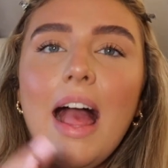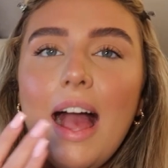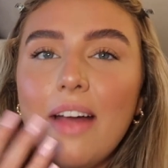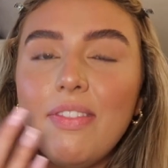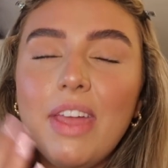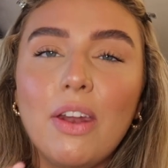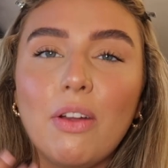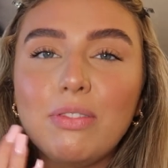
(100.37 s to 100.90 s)

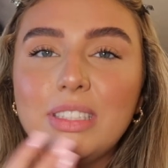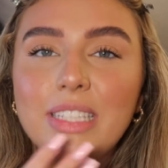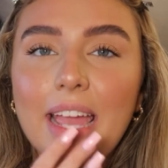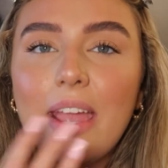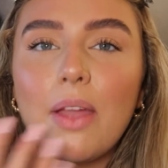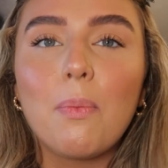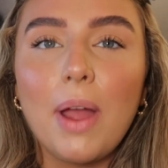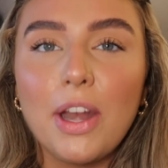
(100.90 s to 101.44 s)
and then
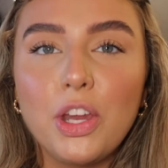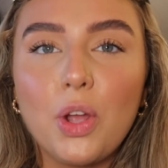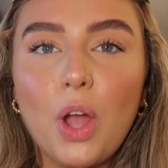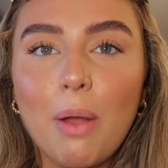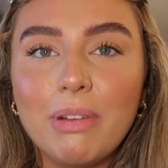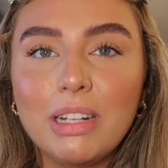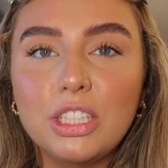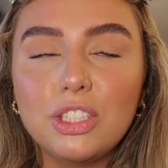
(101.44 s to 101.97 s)
obviously when you
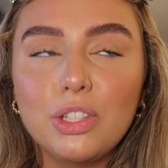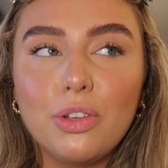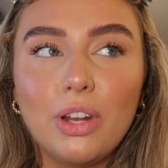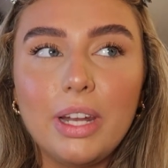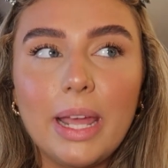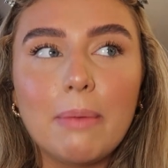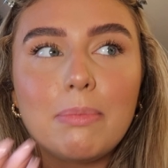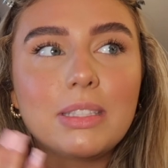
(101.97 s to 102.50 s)
go in to do your
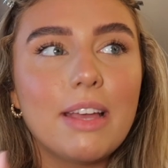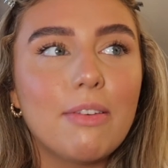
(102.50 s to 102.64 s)
lips,